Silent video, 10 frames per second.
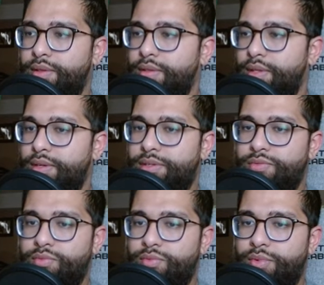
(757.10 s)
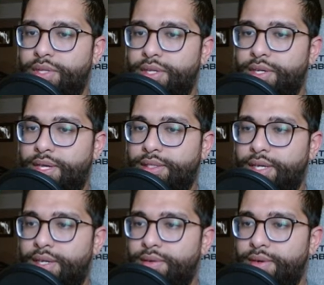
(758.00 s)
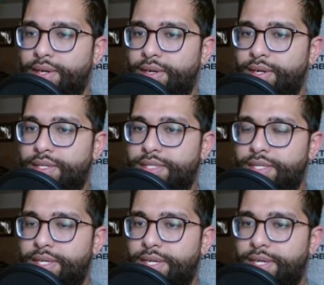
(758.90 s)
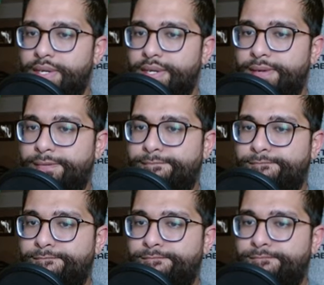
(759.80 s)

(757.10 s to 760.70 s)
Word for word: That is really not that great, honestly. Um.